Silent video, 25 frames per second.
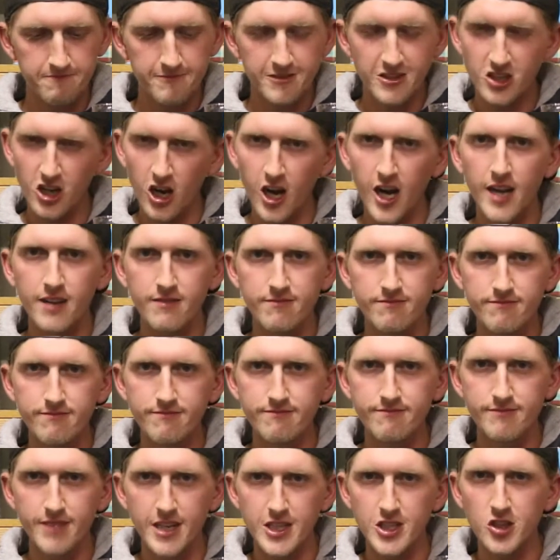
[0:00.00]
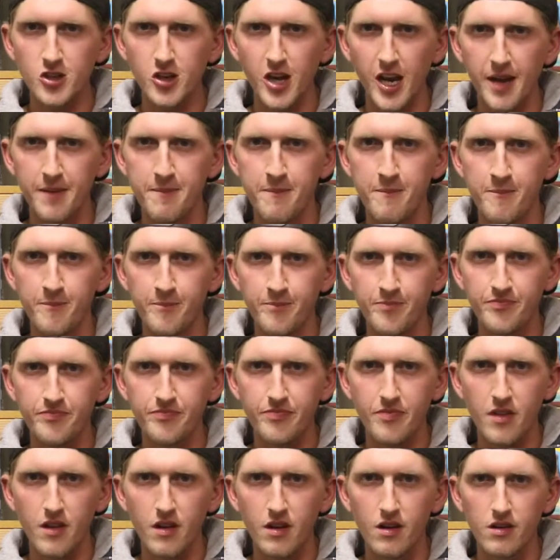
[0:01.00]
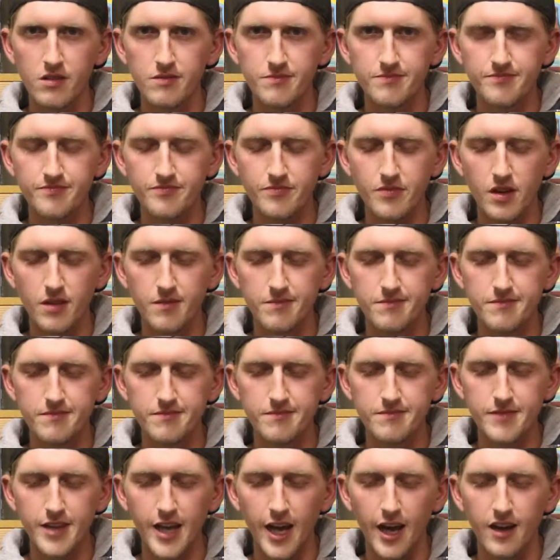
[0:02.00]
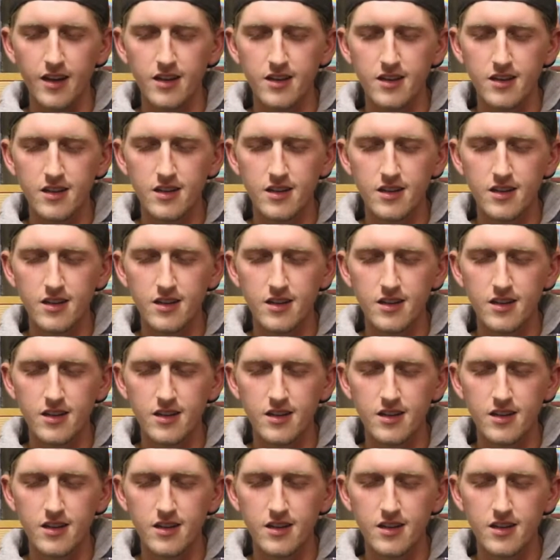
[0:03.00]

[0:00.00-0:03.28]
It's alright. It's okay. Yeah.